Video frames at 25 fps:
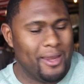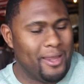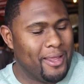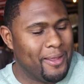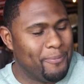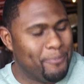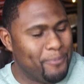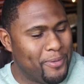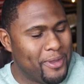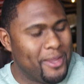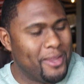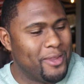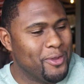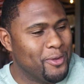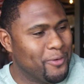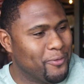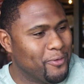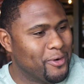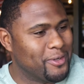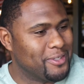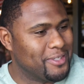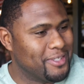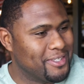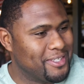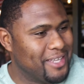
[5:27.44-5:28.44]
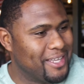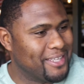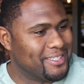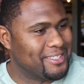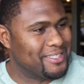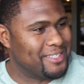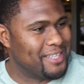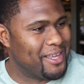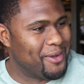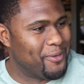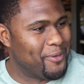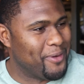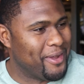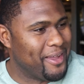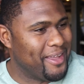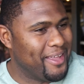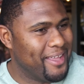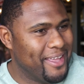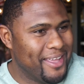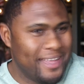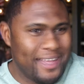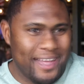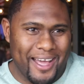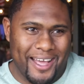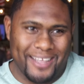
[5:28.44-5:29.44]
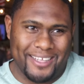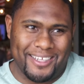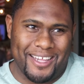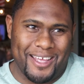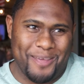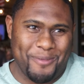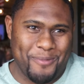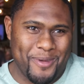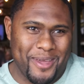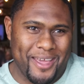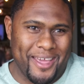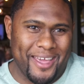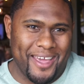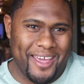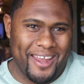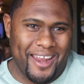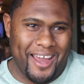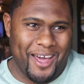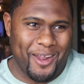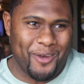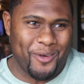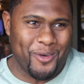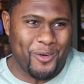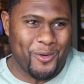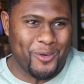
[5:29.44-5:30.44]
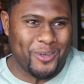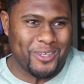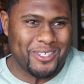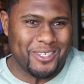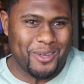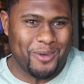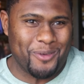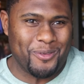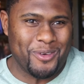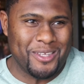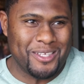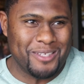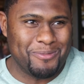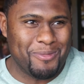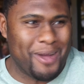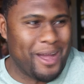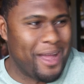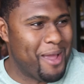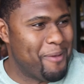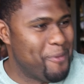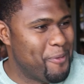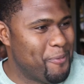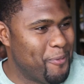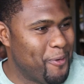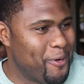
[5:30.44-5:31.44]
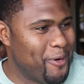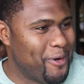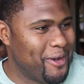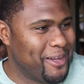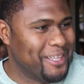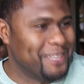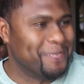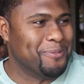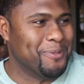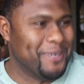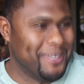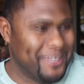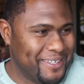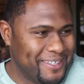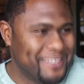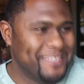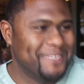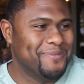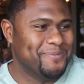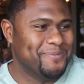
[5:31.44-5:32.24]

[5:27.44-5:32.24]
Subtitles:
and beat University of Texas that way, I was like, man, I don't know what's up with these Miami boys, but